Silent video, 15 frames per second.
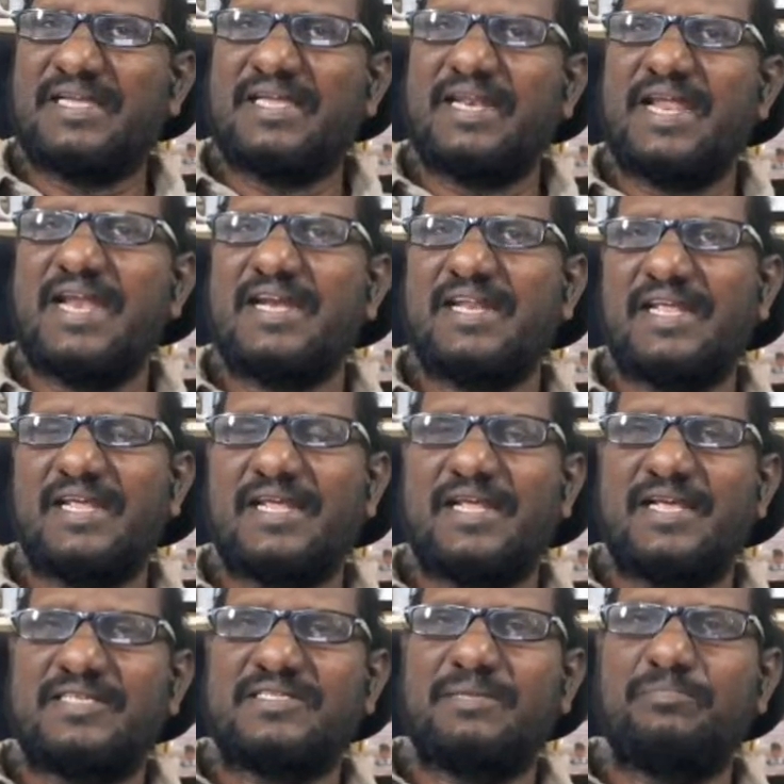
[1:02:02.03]
creating
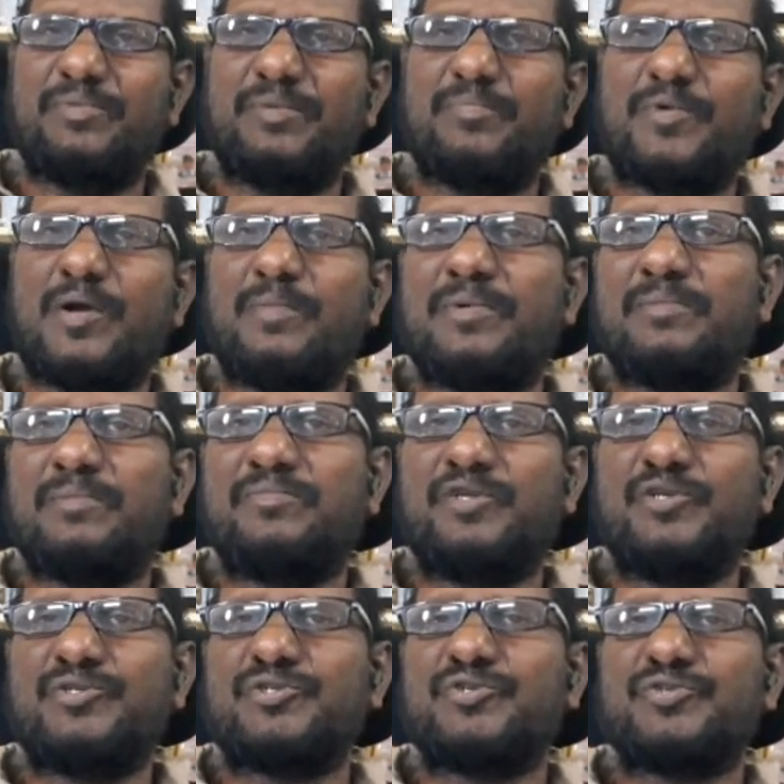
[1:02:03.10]
a simple problem. He
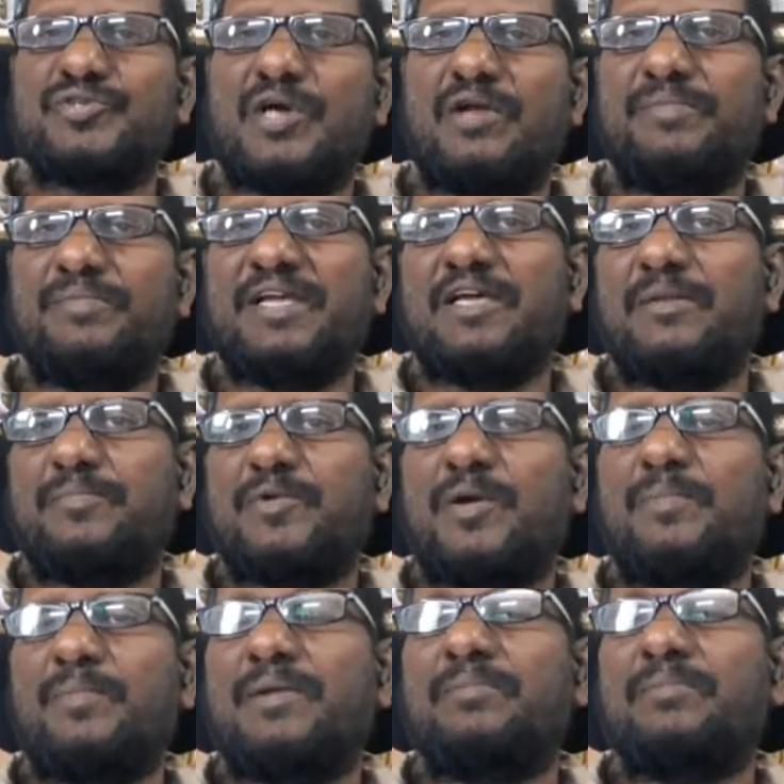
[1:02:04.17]
used to solve bigger
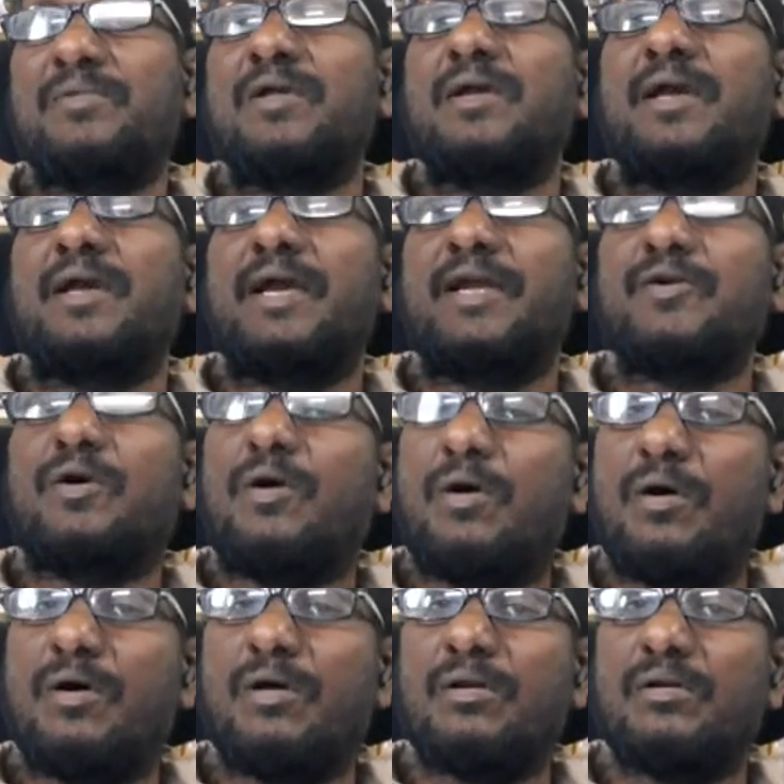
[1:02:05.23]
problem, and
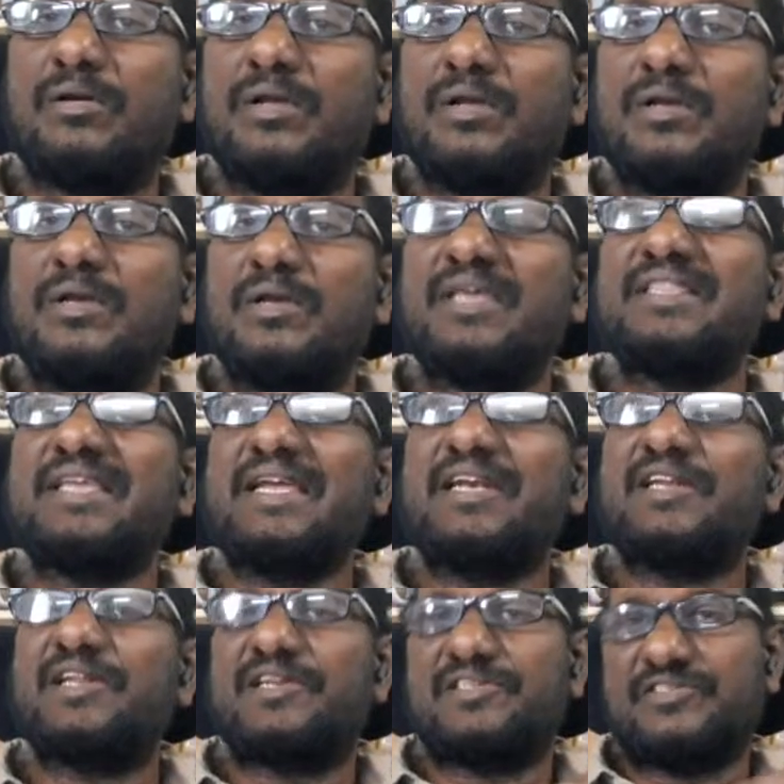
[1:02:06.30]
all in the
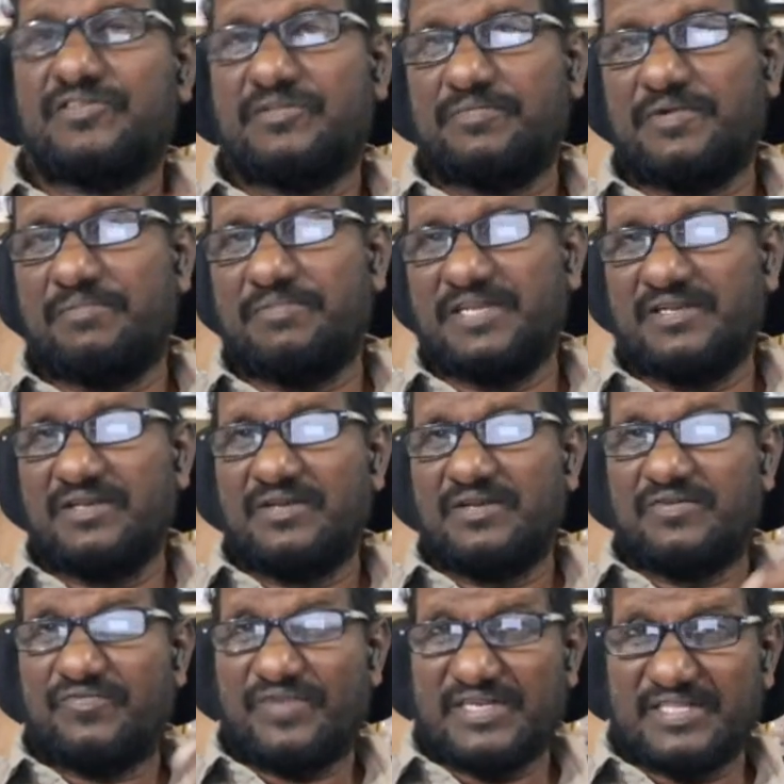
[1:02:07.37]
interest of the public,
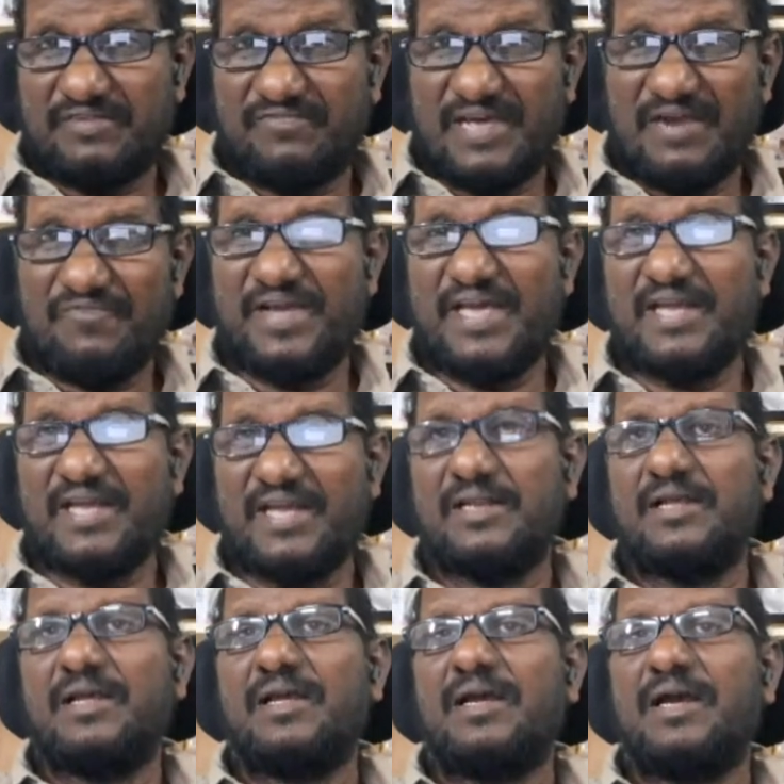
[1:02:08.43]
for the welfare
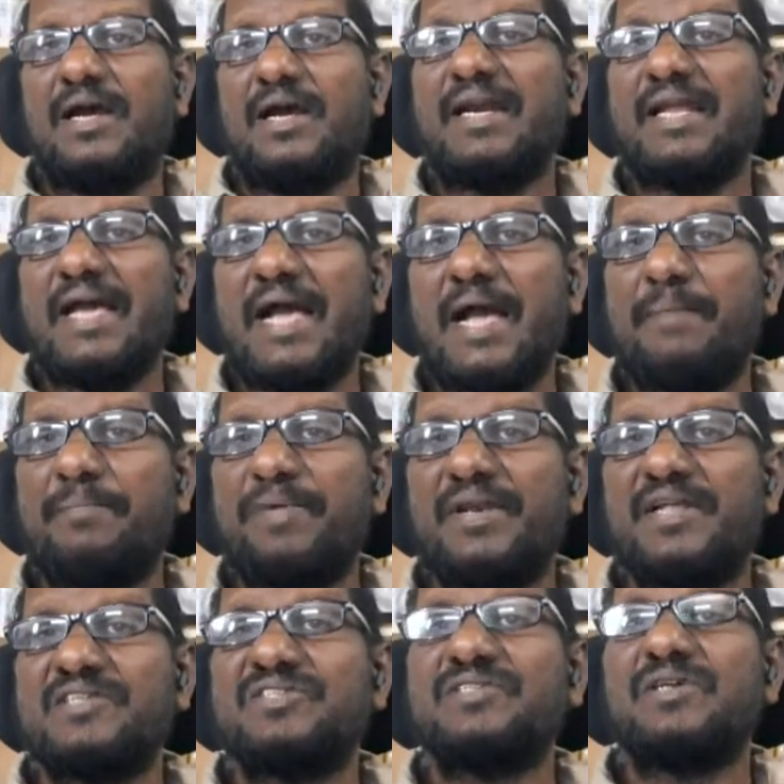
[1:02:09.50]
and
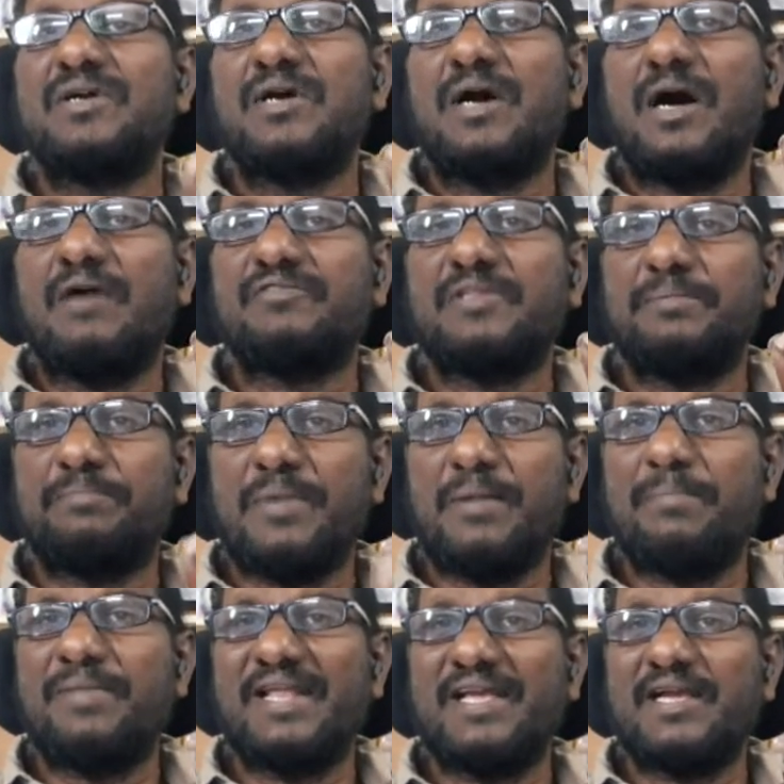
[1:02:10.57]
happiness of the
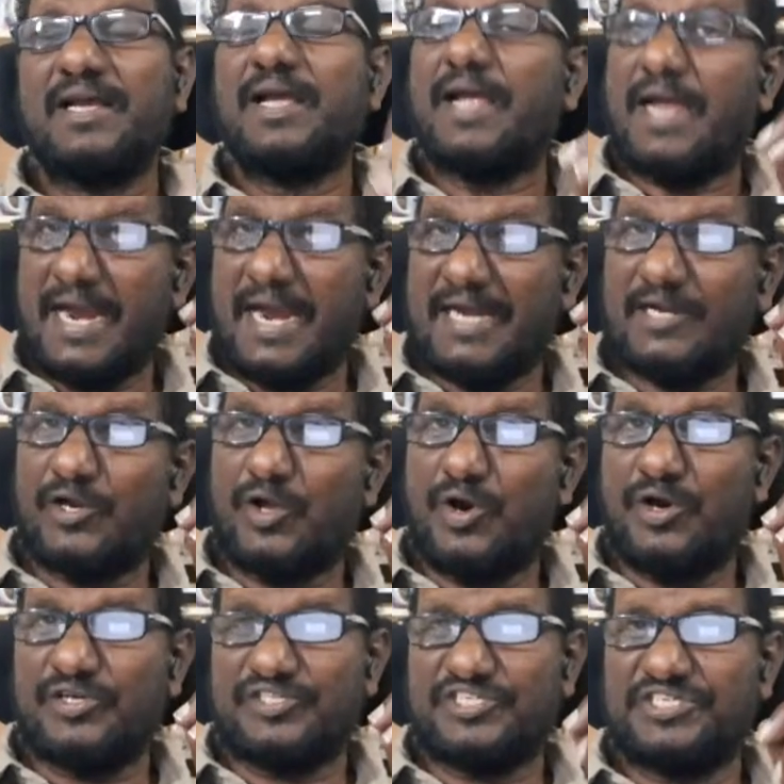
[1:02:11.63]
public at
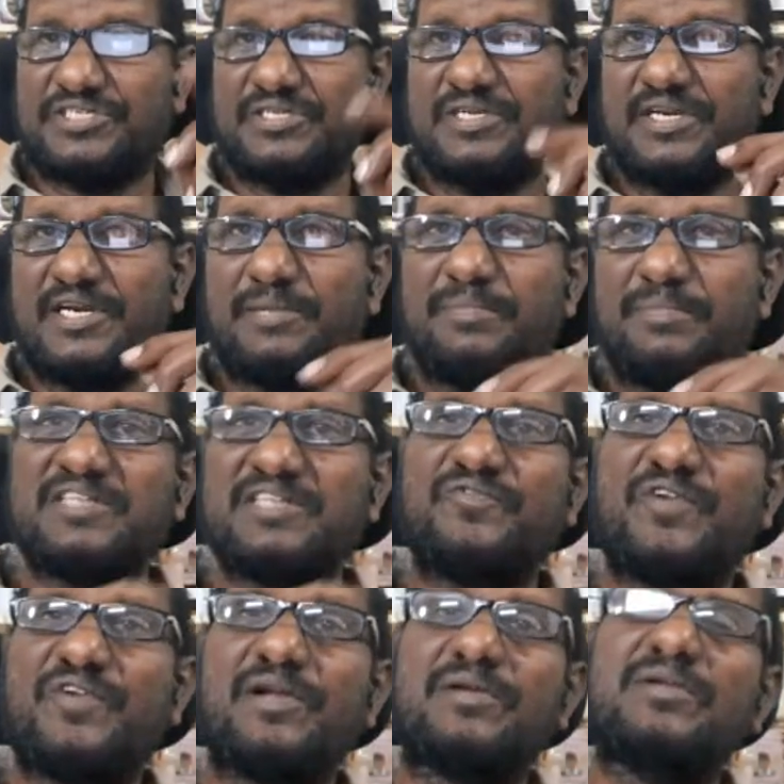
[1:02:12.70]
large. It means
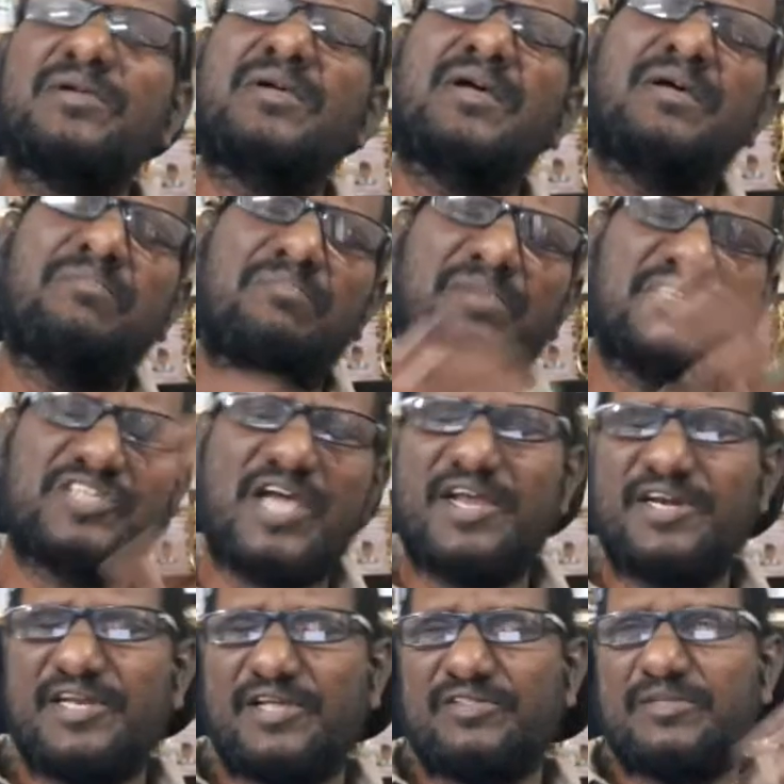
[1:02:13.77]
for
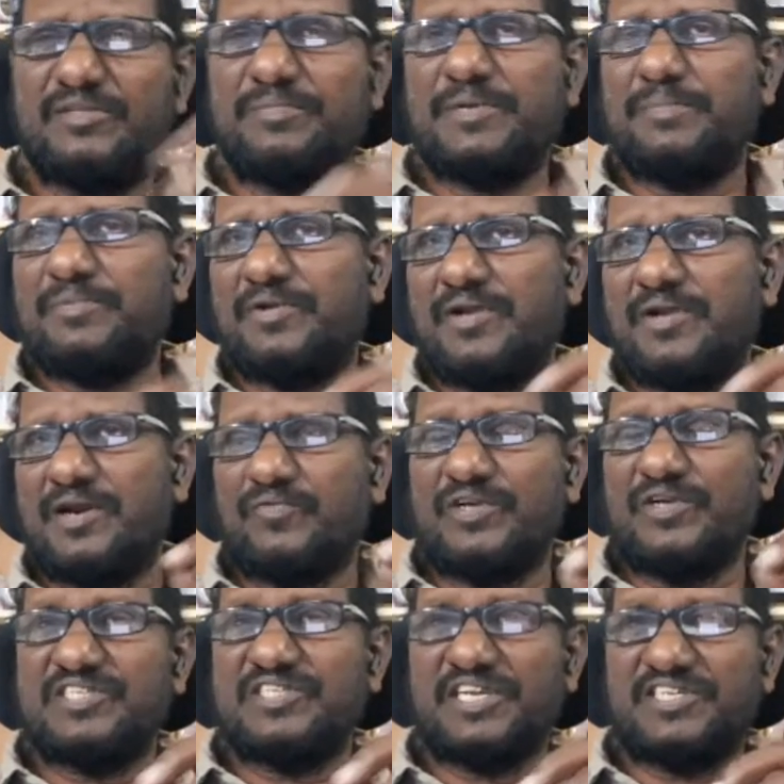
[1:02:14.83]
majority of the people, not
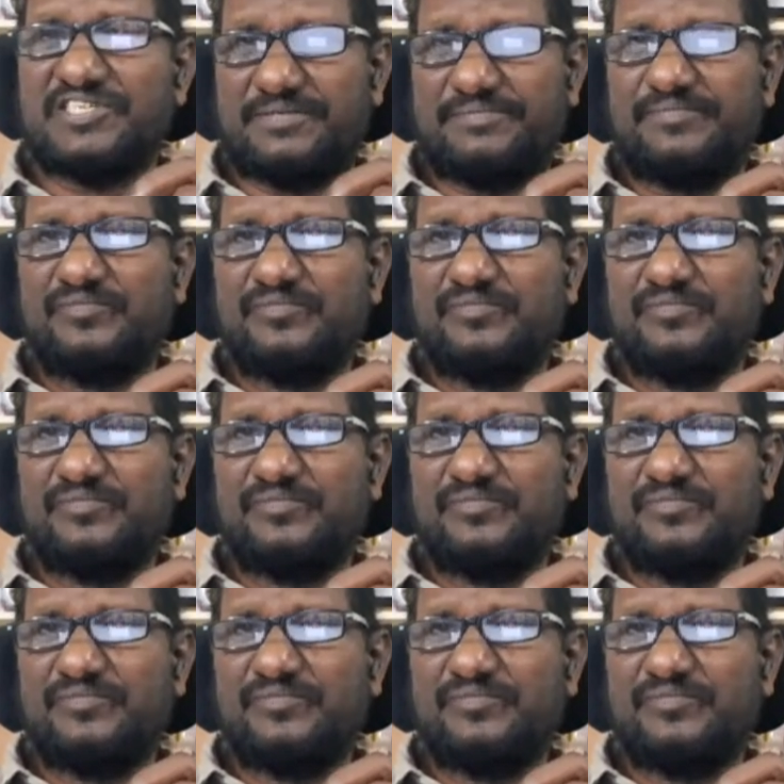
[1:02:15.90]
one section.